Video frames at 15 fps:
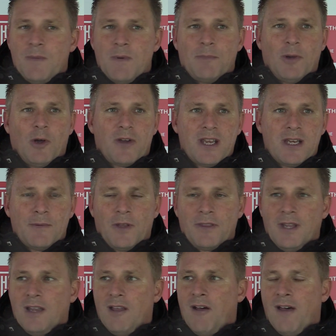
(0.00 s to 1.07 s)
We were blocking them
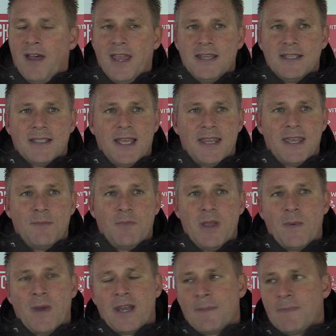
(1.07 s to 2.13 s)
on the line, and then
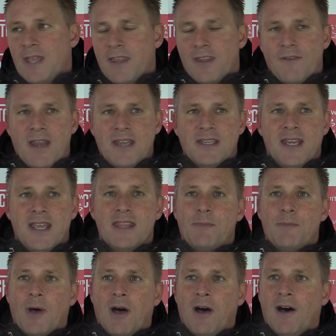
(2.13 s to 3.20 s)
we went up the other end and
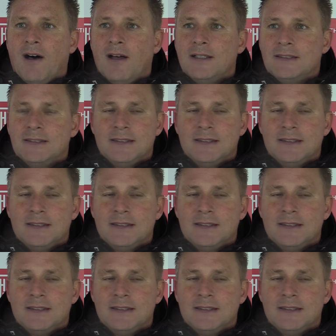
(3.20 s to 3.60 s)
bar,